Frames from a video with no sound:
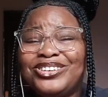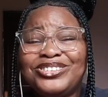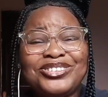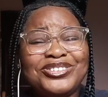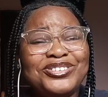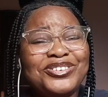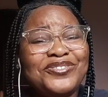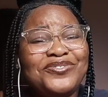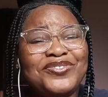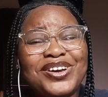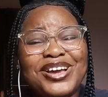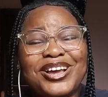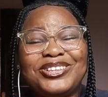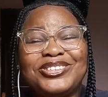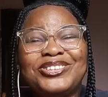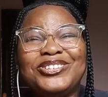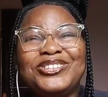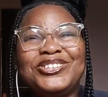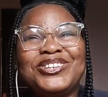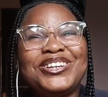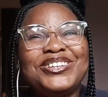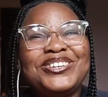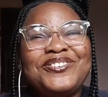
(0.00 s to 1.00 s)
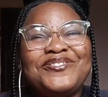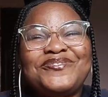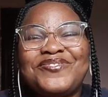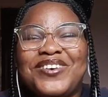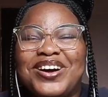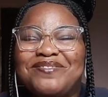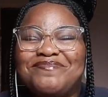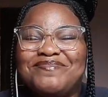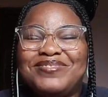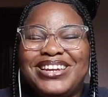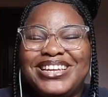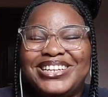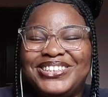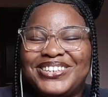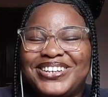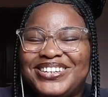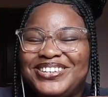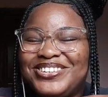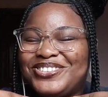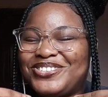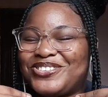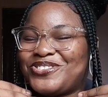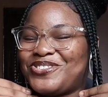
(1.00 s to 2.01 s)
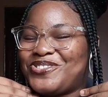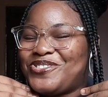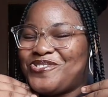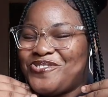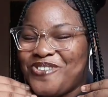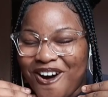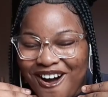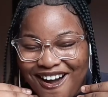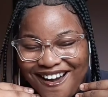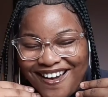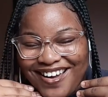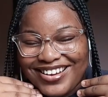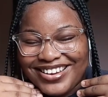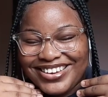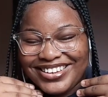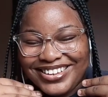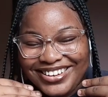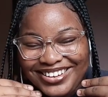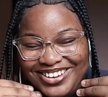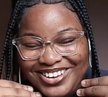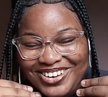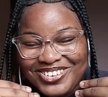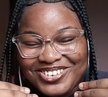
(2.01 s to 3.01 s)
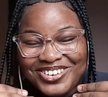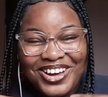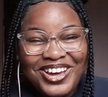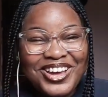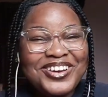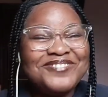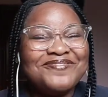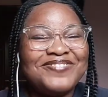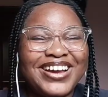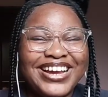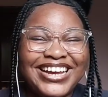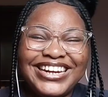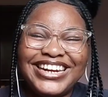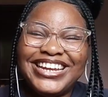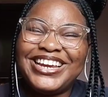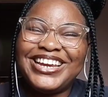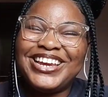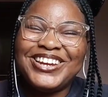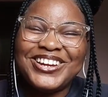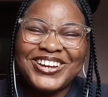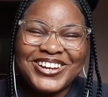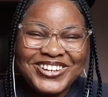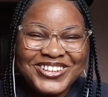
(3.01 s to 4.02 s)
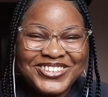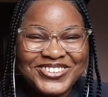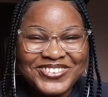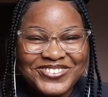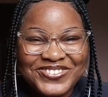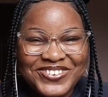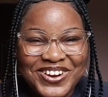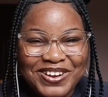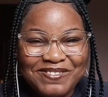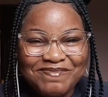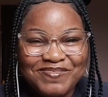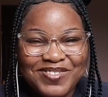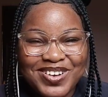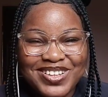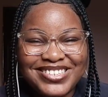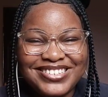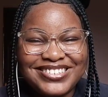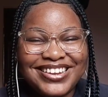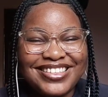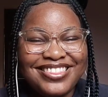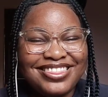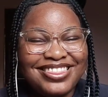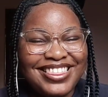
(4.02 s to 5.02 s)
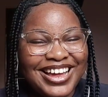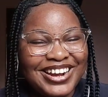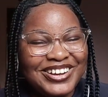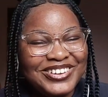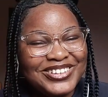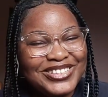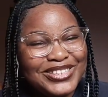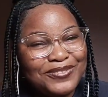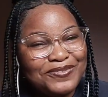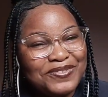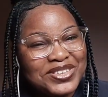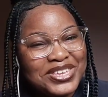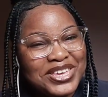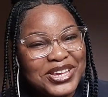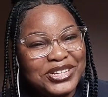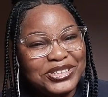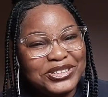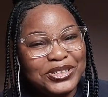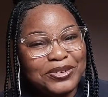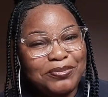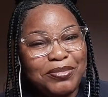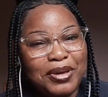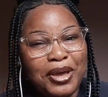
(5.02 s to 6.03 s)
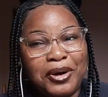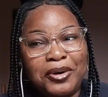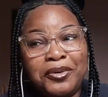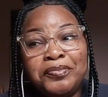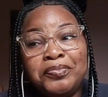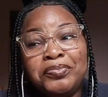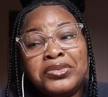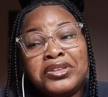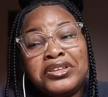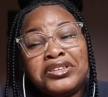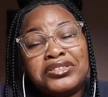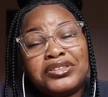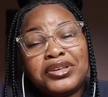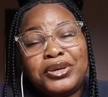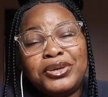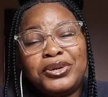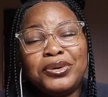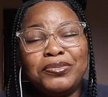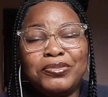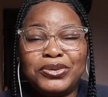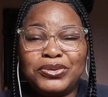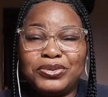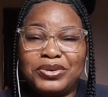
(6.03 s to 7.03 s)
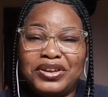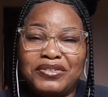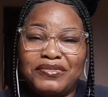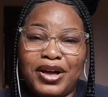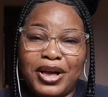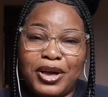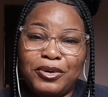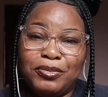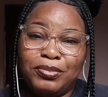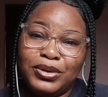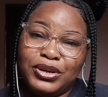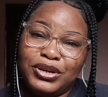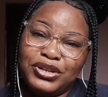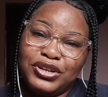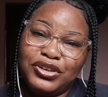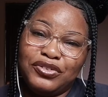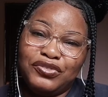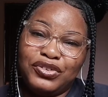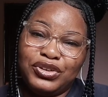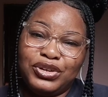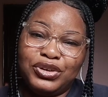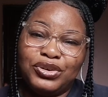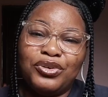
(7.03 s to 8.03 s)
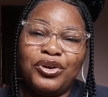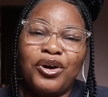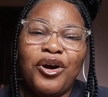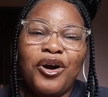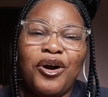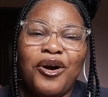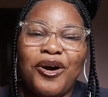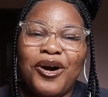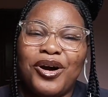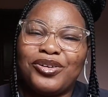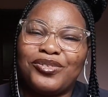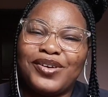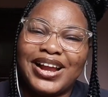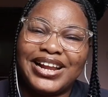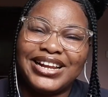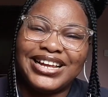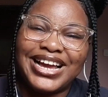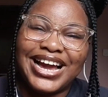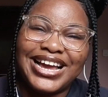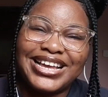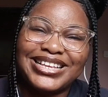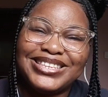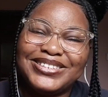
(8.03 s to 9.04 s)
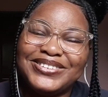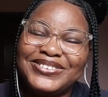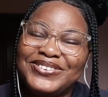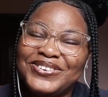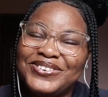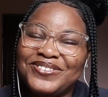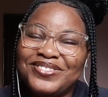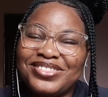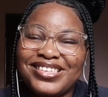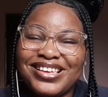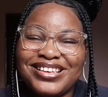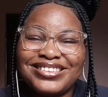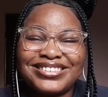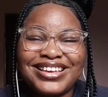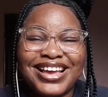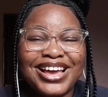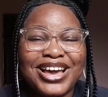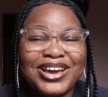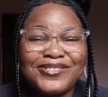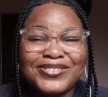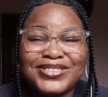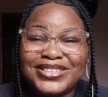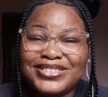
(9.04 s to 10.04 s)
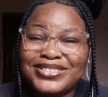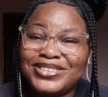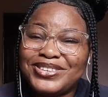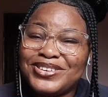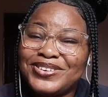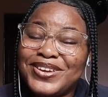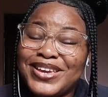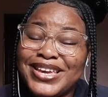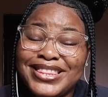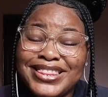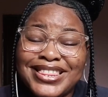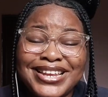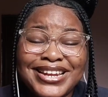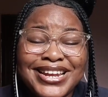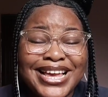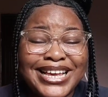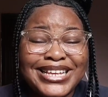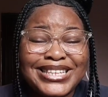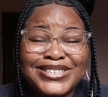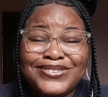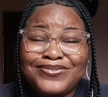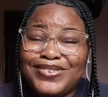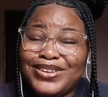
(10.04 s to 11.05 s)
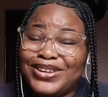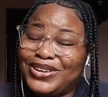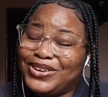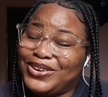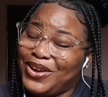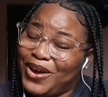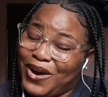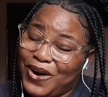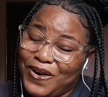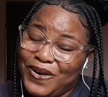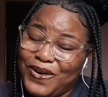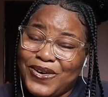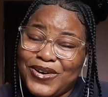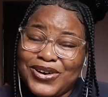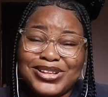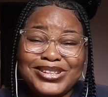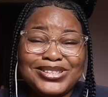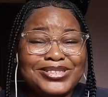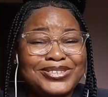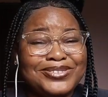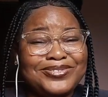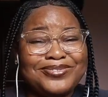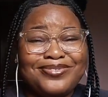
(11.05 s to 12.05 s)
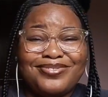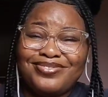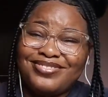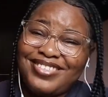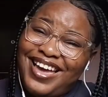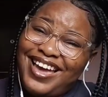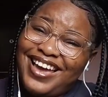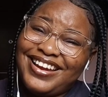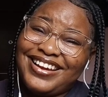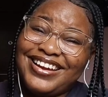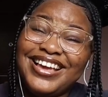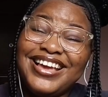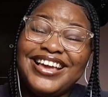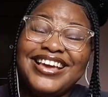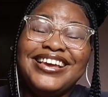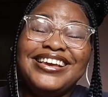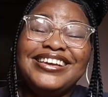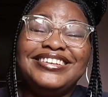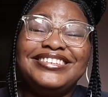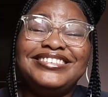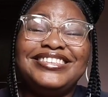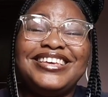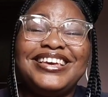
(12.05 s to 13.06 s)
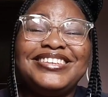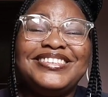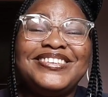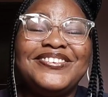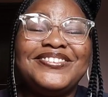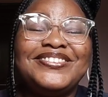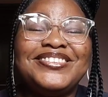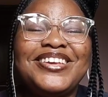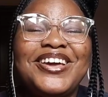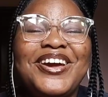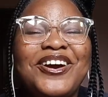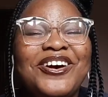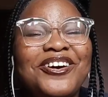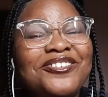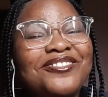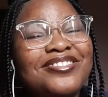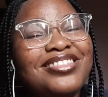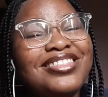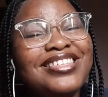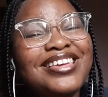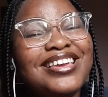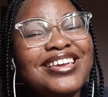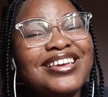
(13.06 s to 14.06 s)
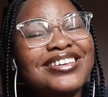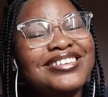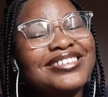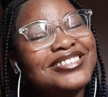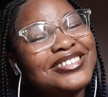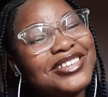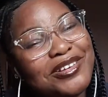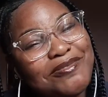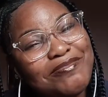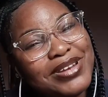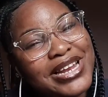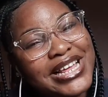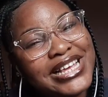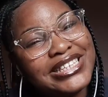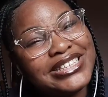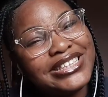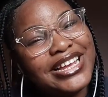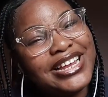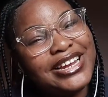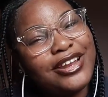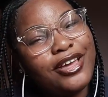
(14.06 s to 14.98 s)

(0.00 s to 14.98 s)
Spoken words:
And also don't forget to join the family, gender squad, you know, by clicking on the subscribe button and that notification bell so you don't miss whenever I upload a new video. All right guys, you know this. I can't wait to see you in the next video. Until then, stay safe, stay healthy, and stay blessed.